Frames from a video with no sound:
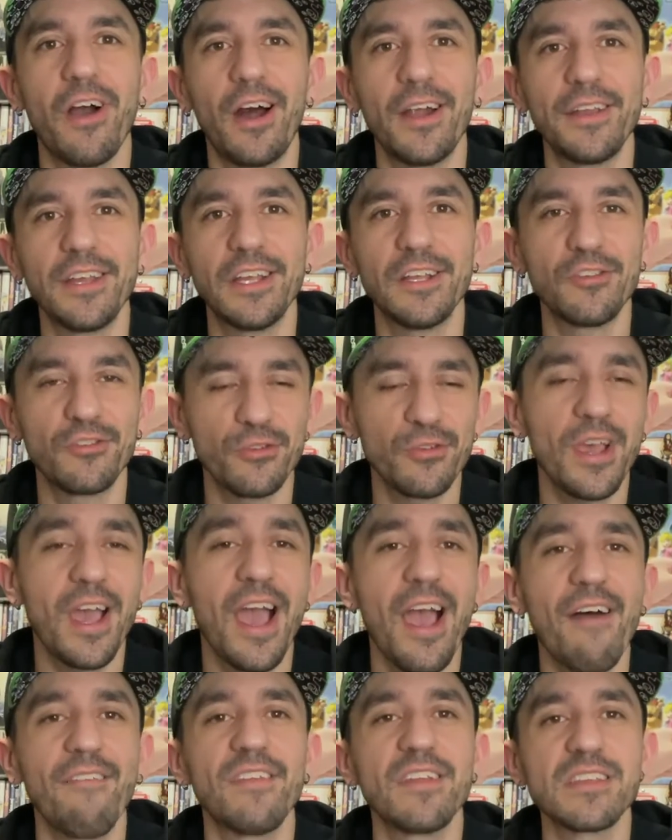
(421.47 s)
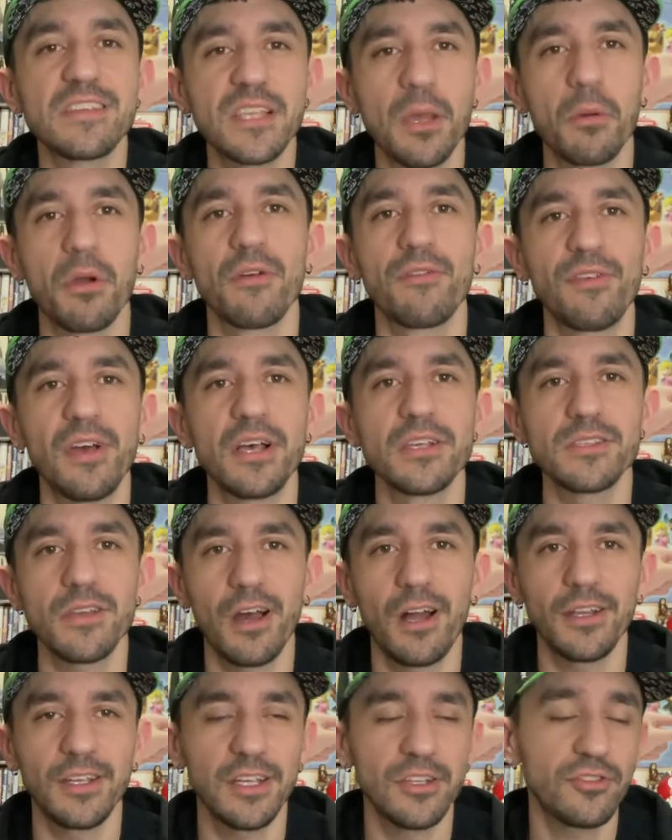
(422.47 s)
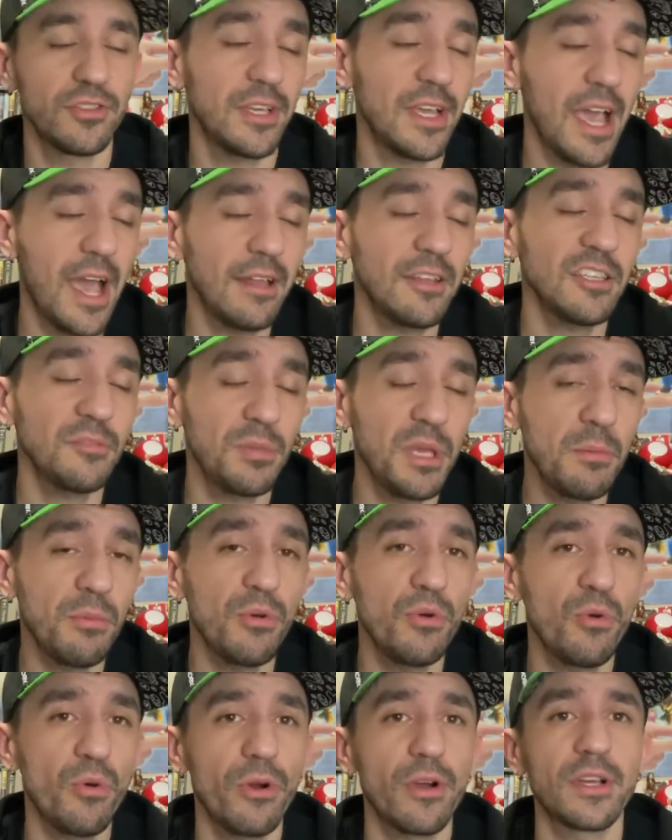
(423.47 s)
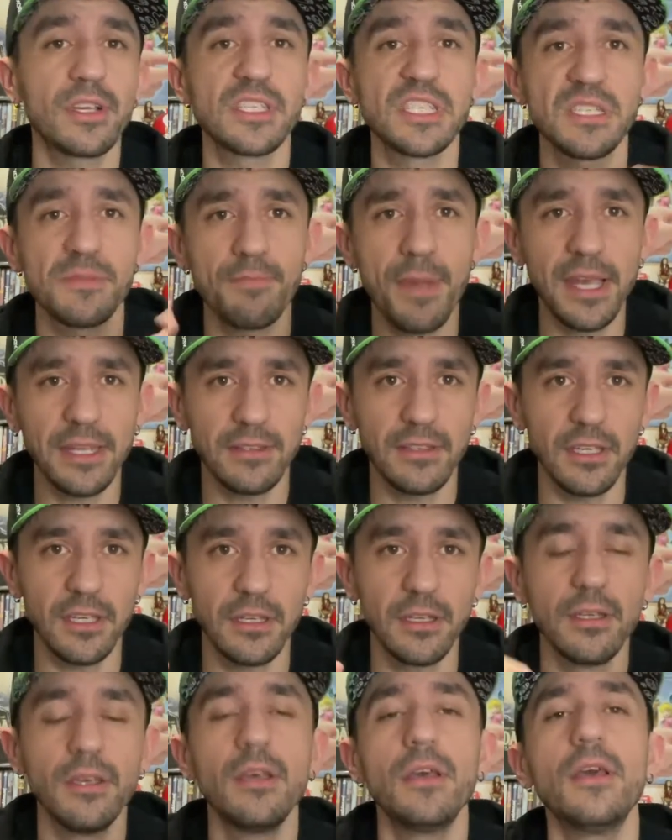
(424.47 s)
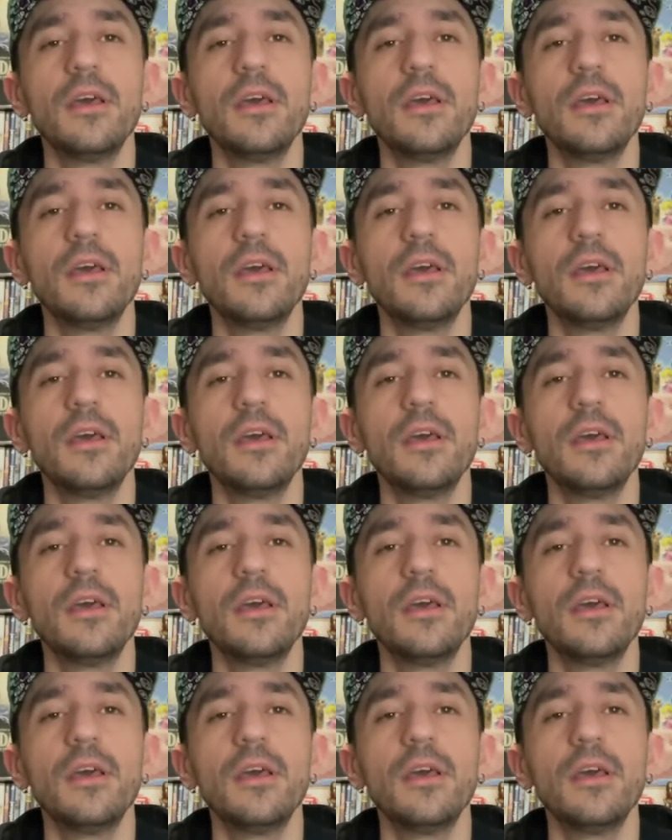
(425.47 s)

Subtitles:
audience. You have the Summerfest audience. You have those people who are expecting